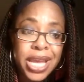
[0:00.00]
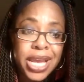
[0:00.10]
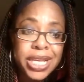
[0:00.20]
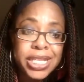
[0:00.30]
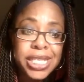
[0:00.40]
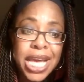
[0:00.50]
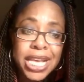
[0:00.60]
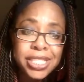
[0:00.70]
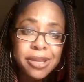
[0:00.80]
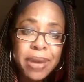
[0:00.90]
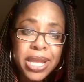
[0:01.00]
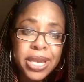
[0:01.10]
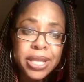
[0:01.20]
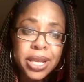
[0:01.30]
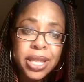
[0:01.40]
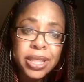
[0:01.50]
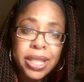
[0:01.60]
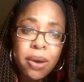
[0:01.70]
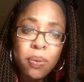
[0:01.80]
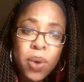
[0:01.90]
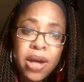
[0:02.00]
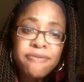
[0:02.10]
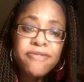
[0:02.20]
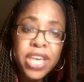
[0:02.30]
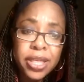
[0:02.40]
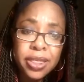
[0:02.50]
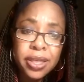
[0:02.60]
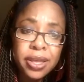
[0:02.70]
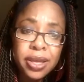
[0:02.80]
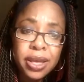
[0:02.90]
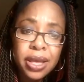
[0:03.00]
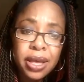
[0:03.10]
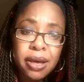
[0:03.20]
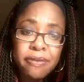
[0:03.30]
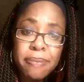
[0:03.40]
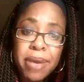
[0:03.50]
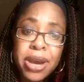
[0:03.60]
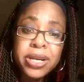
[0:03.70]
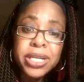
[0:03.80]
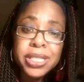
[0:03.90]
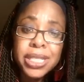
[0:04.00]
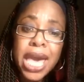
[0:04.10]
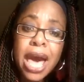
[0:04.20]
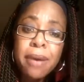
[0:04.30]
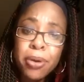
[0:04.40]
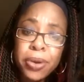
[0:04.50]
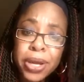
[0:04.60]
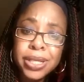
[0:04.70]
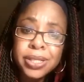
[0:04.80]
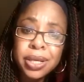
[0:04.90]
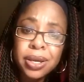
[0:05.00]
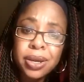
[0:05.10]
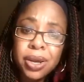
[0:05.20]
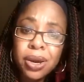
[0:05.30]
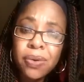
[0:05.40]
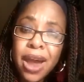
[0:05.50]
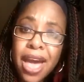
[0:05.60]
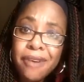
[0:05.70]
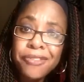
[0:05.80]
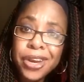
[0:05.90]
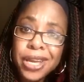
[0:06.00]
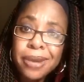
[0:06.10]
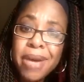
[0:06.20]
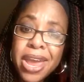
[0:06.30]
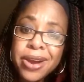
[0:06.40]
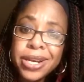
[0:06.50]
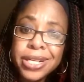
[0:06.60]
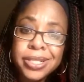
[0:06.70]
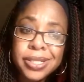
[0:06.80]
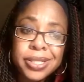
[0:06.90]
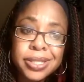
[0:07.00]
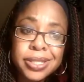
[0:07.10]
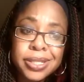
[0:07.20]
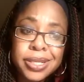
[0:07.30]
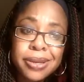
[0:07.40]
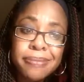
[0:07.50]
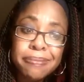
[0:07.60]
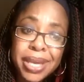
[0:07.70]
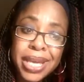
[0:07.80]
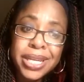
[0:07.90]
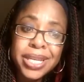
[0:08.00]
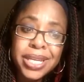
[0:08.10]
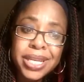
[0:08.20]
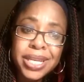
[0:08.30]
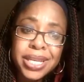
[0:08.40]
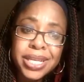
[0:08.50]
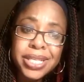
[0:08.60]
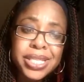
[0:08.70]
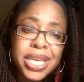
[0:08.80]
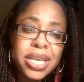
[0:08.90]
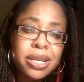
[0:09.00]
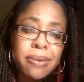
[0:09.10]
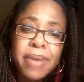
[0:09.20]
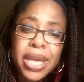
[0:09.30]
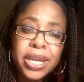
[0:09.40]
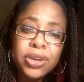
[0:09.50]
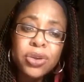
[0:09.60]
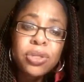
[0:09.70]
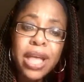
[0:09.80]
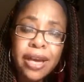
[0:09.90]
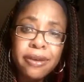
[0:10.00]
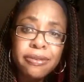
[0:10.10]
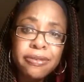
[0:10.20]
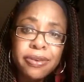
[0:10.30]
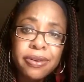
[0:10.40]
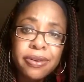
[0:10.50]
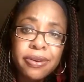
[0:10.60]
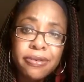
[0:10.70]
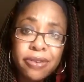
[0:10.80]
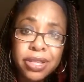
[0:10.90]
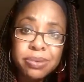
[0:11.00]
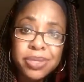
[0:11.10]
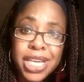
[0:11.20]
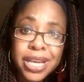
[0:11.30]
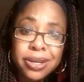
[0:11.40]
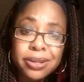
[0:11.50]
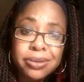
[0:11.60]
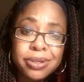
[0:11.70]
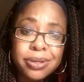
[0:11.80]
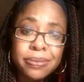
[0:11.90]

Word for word: It is estimated that one fifth of America's cowboys were African Americans, men seeking to make a new life for themselves.